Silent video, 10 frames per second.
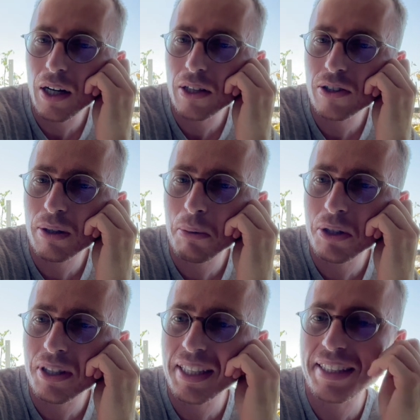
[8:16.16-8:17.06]
Some
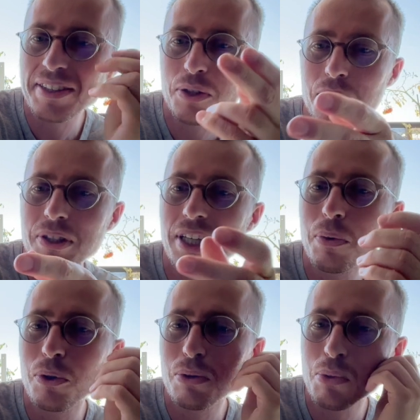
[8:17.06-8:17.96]
other things. So the
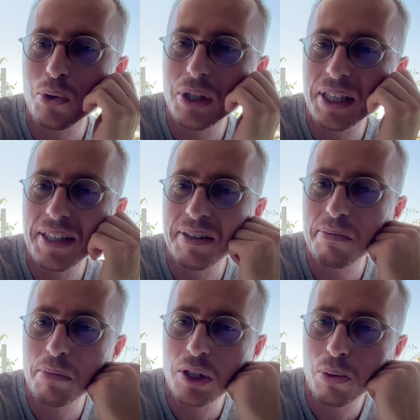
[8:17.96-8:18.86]
keywords: music,
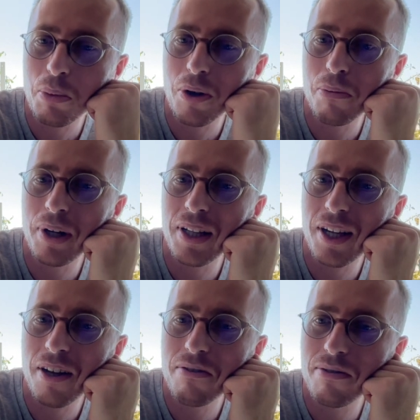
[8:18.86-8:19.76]
major part of my
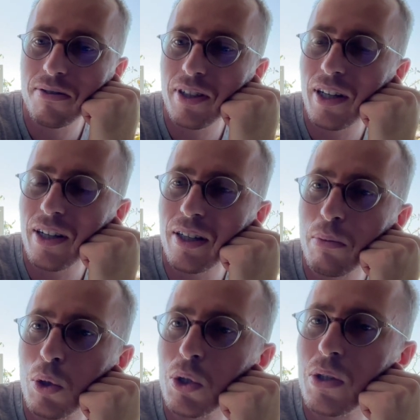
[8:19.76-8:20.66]
life,
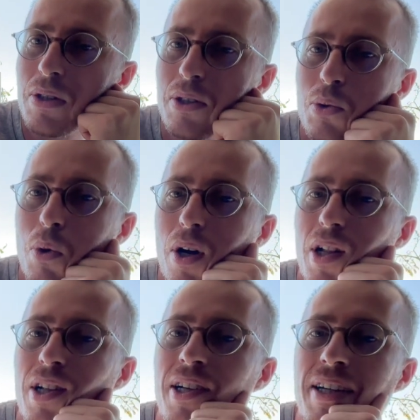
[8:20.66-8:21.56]
emotions as
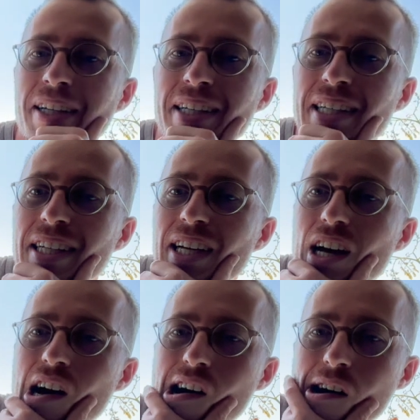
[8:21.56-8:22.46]
well.
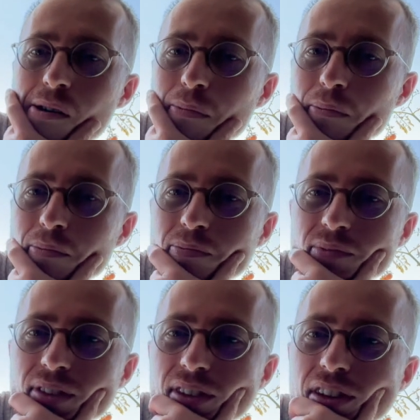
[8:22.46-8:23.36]

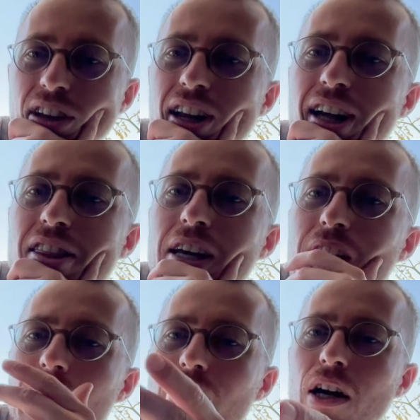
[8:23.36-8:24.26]
And I
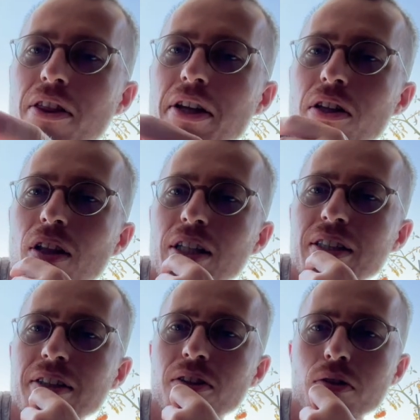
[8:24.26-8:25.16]
think the last
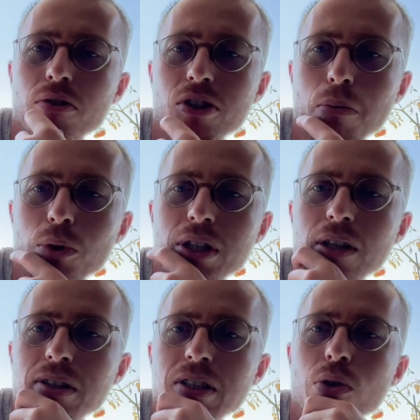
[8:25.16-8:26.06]
sentence of the summary
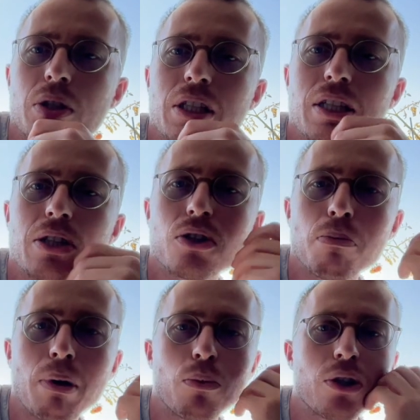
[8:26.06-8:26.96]
there is interesting, because the
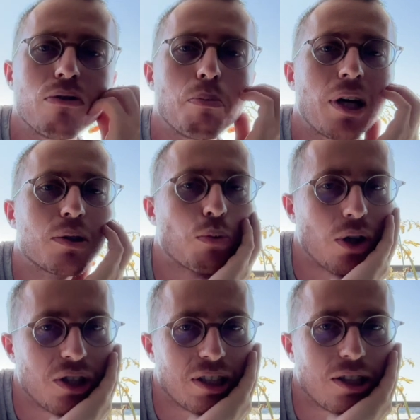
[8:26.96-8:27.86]
memory of a past
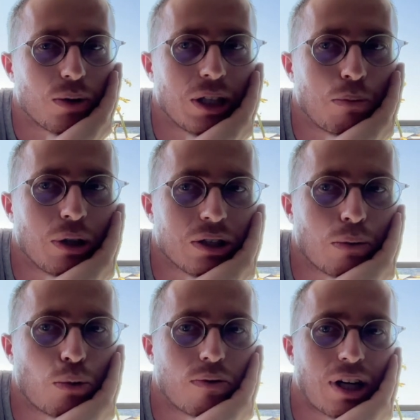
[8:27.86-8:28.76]
project they created brings
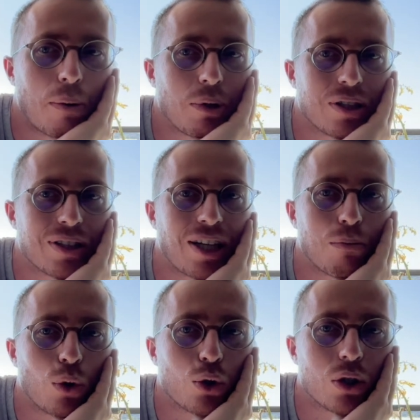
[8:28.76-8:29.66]
up both happy and sad
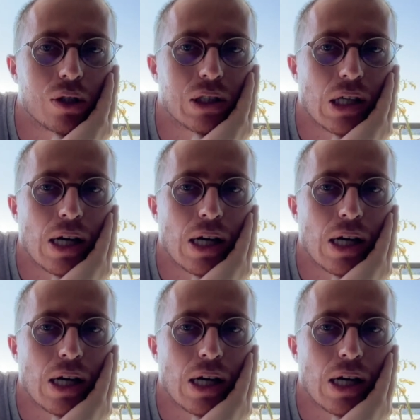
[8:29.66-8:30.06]
emotions,